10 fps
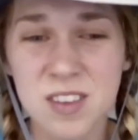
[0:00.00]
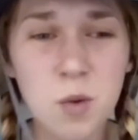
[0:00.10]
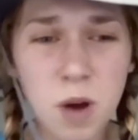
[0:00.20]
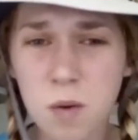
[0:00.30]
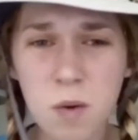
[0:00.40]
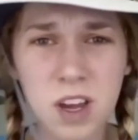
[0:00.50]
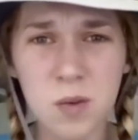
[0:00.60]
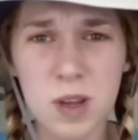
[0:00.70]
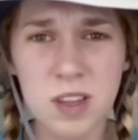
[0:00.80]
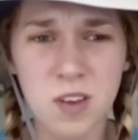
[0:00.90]
So what, what could
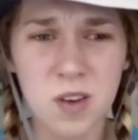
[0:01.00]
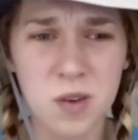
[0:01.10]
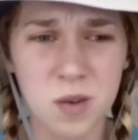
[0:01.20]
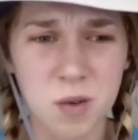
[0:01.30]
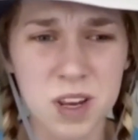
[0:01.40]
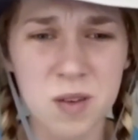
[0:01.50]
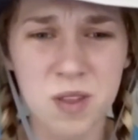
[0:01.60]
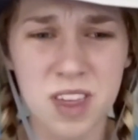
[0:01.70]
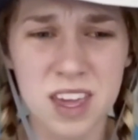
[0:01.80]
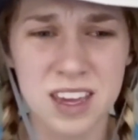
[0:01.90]
we do? What do you think?